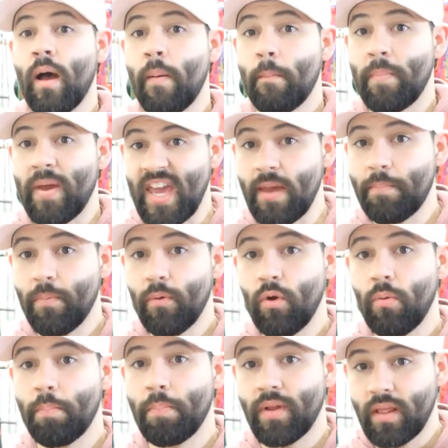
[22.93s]

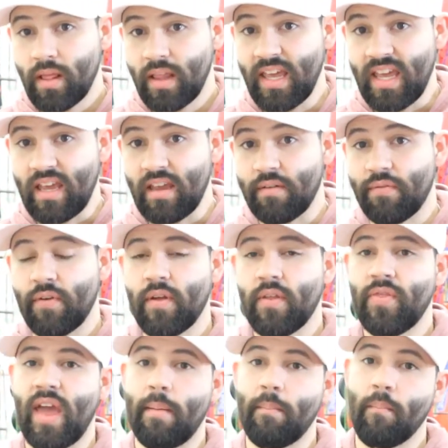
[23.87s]
People believe
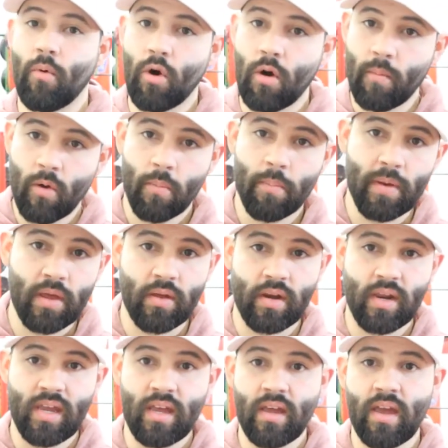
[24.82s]
that more
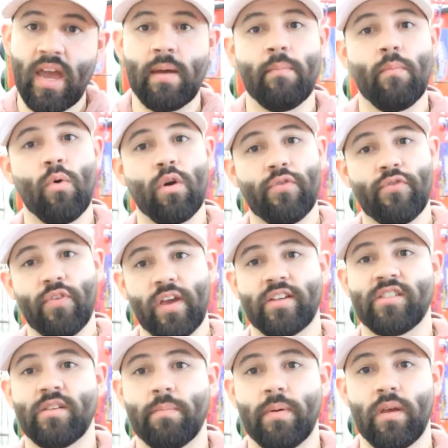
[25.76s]
mobility and more
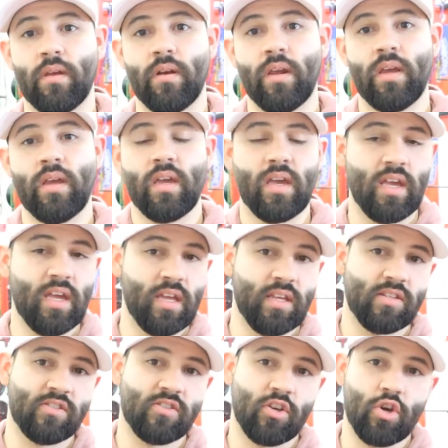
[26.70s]
flexibility
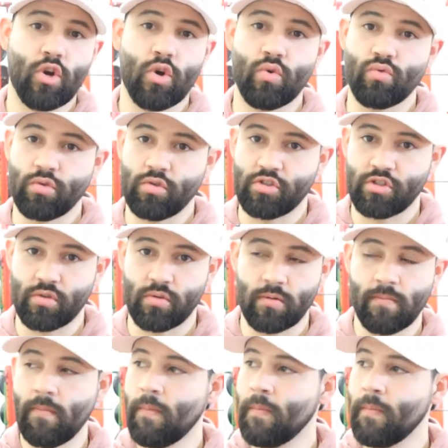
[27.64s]
is crucial.